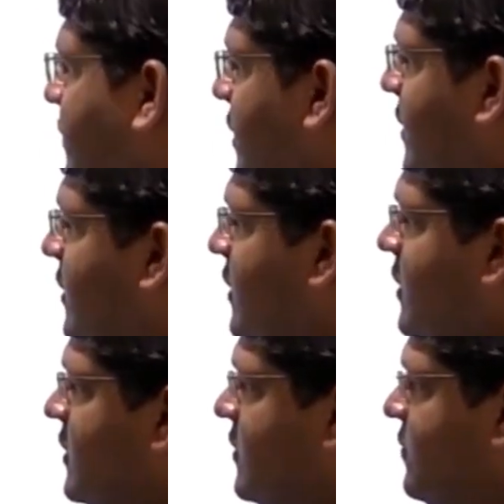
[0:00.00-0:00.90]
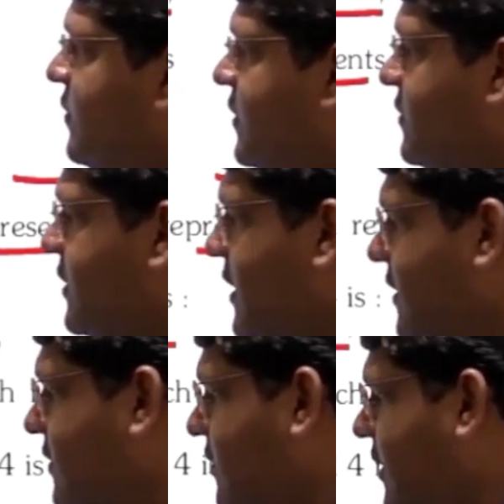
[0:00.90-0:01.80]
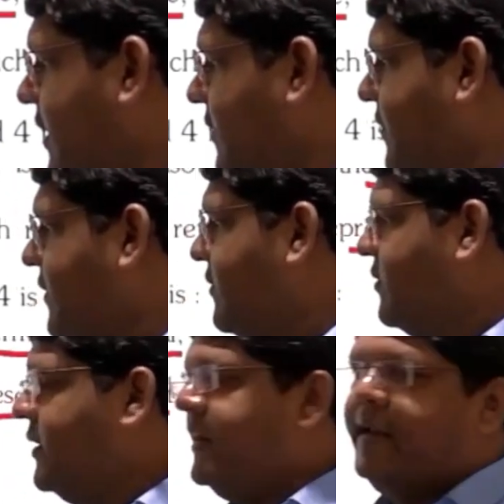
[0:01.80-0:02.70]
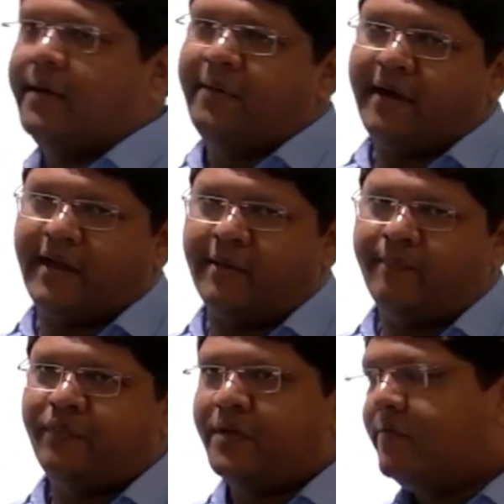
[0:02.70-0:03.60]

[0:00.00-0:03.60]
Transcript: see the first graph is adiabatic.